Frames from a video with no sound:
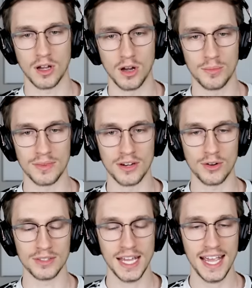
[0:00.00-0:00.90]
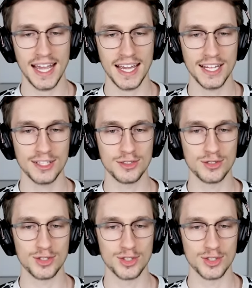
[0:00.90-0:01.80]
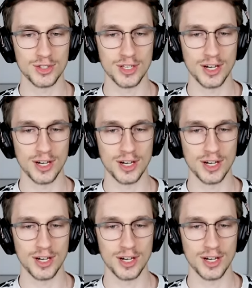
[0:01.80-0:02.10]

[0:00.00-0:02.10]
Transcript: Oh, they're holding hands.